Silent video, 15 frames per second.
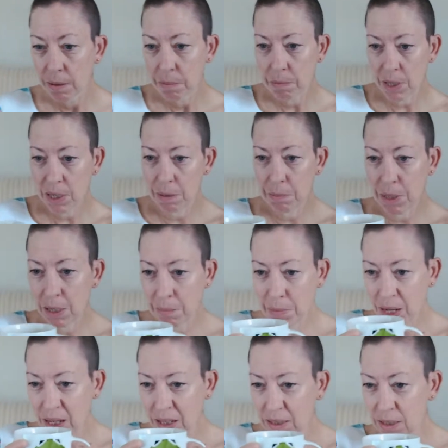Melly, Melly,
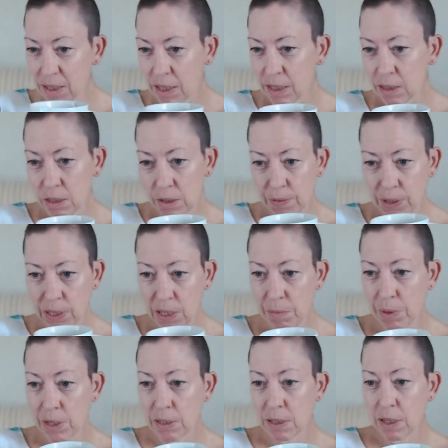Mel. I just find
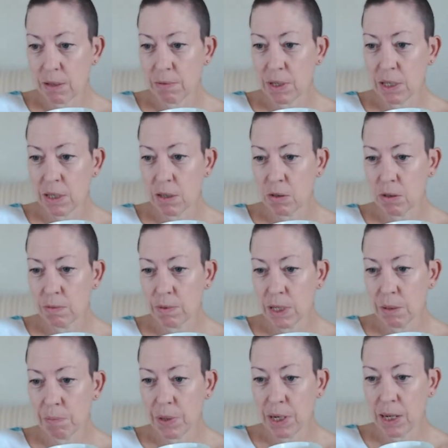eBay is either really good or
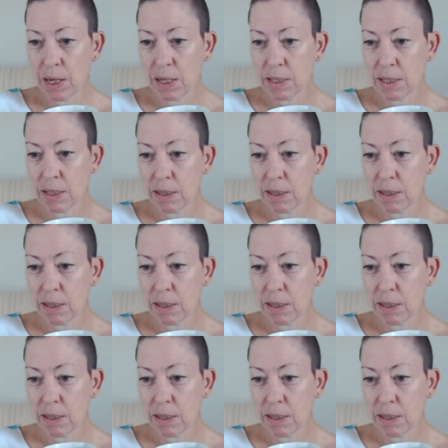really bad.